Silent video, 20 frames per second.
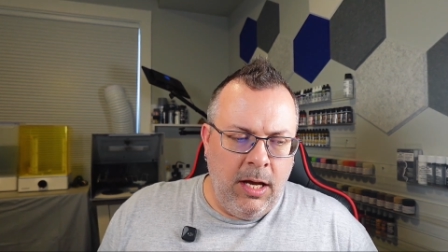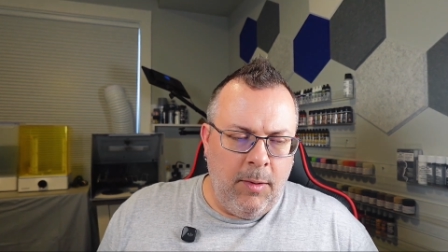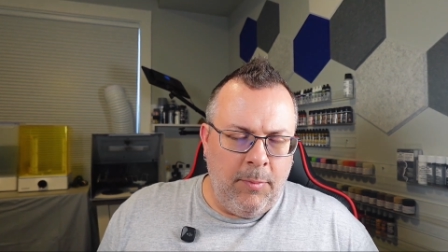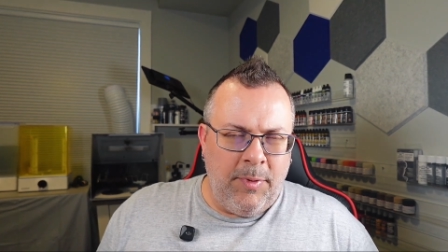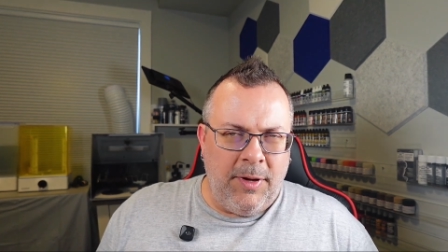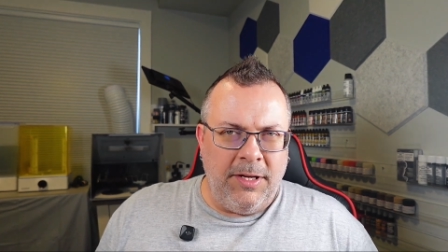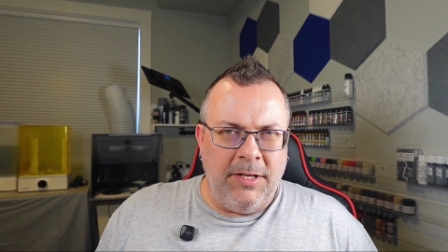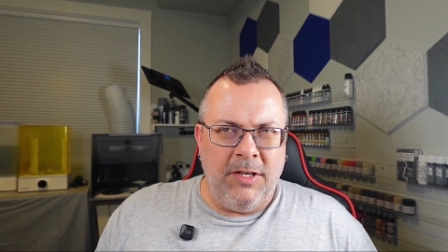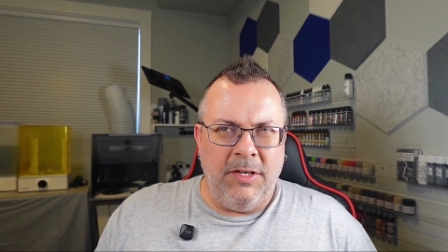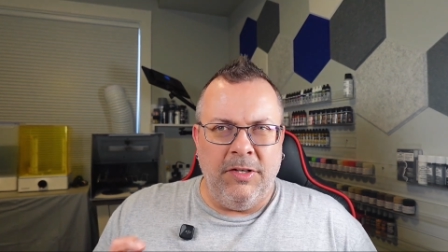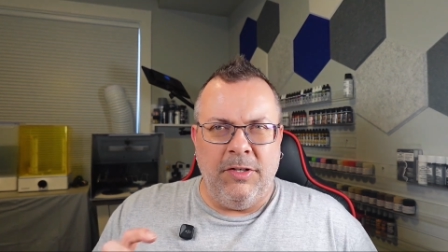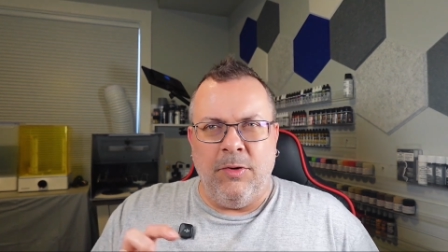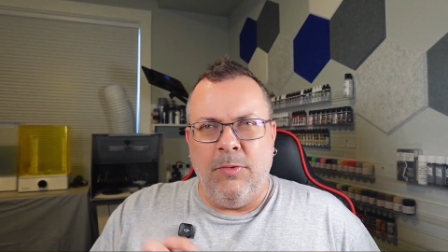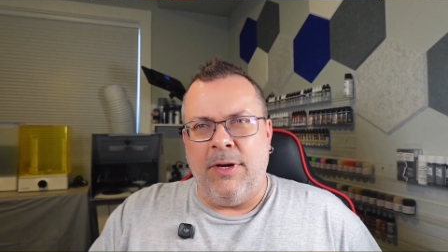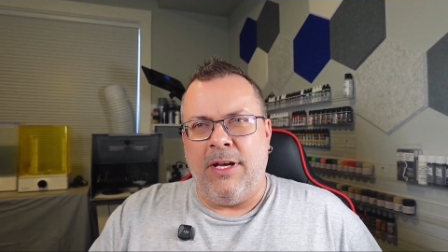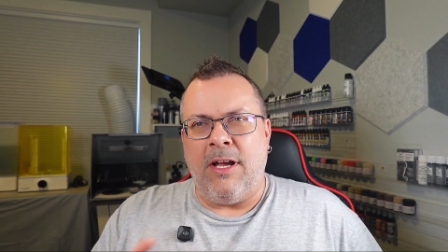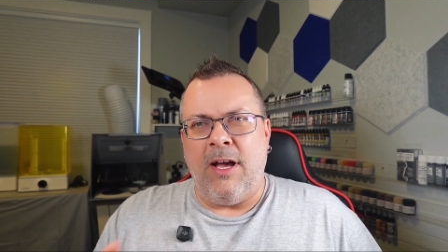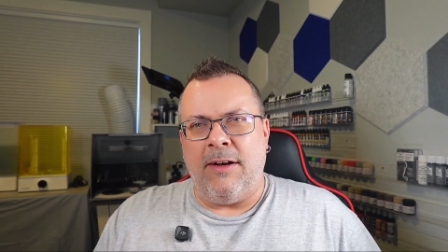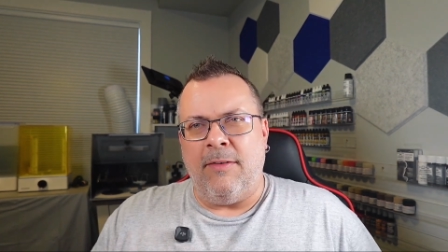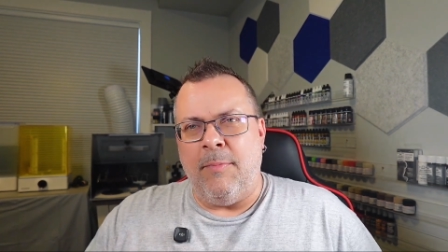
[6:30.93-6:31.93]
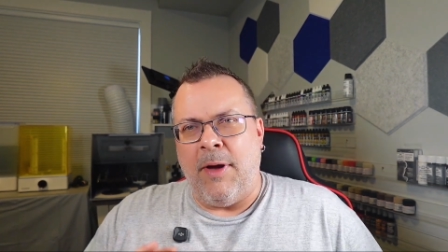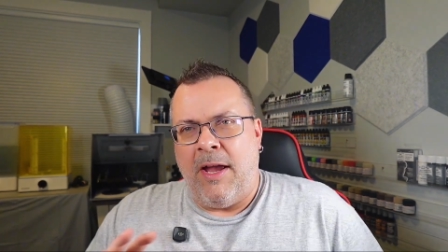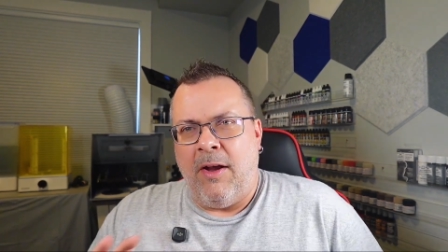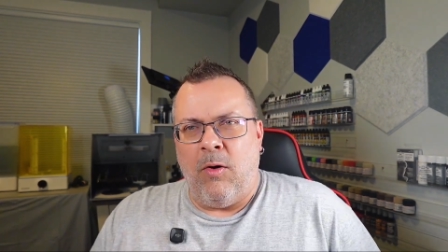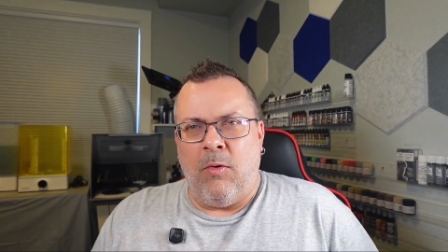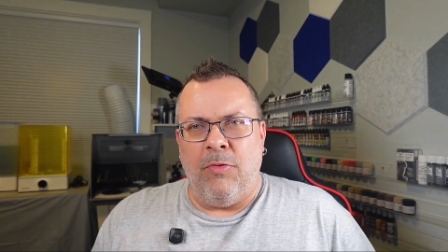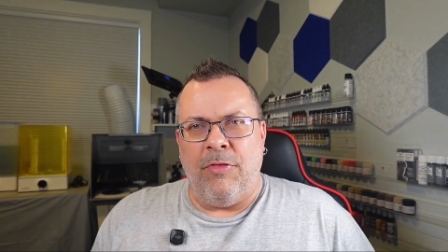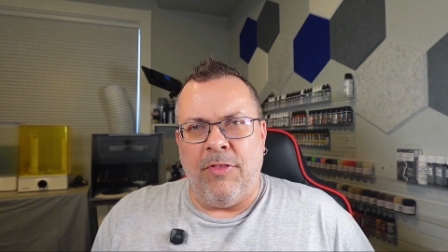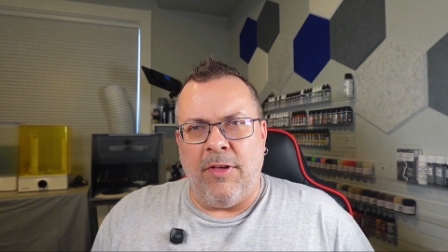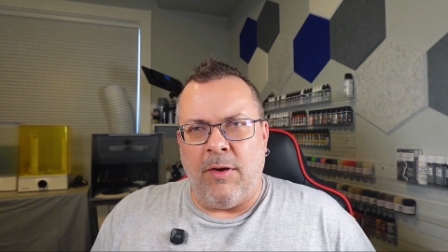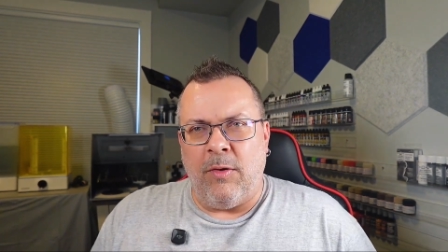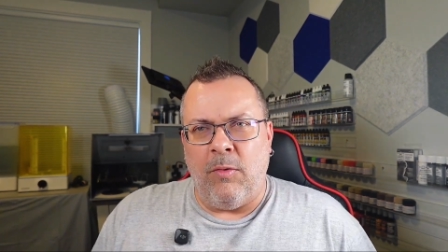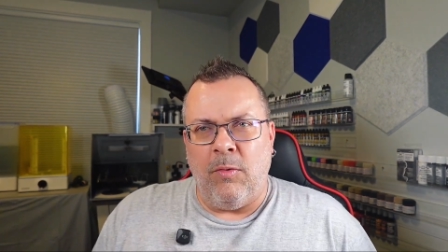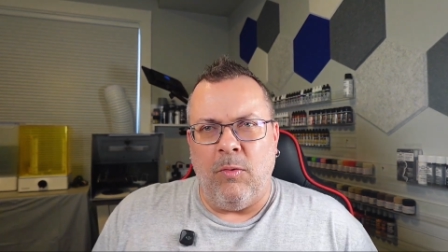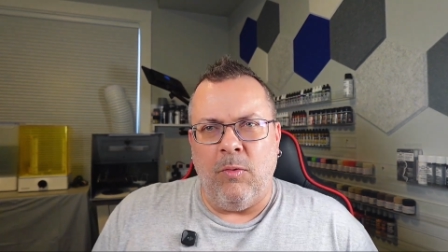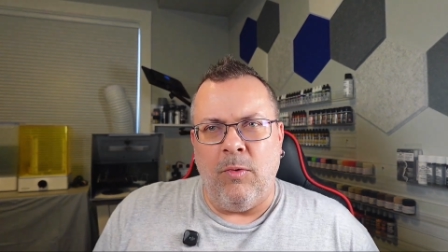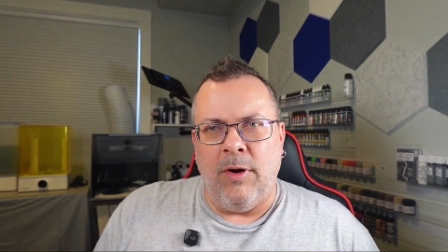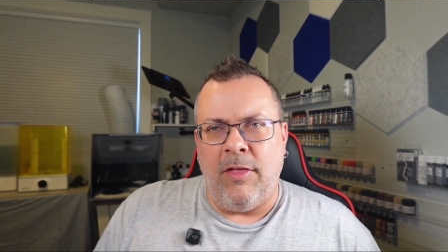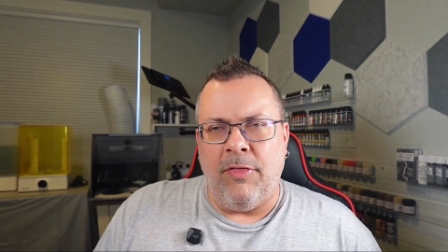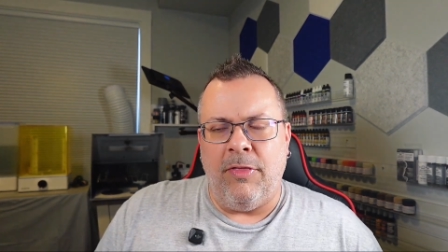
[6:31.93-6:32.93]
But doing kind of my own
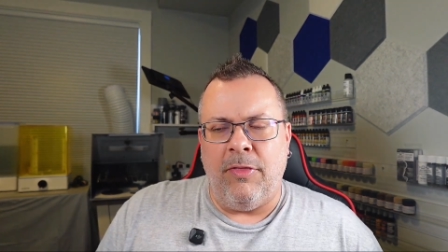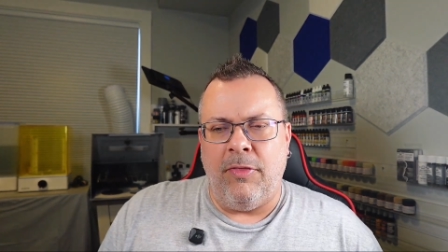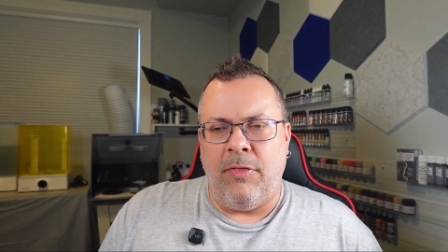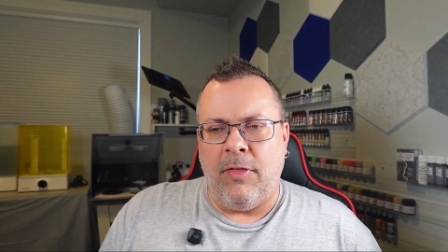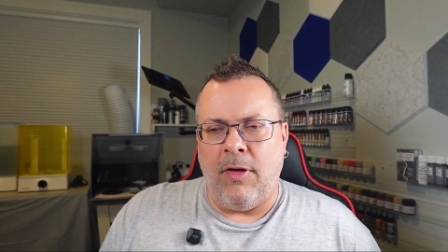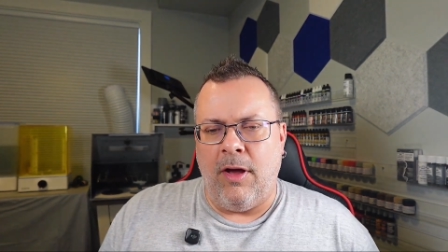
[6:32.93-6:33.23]
thing with,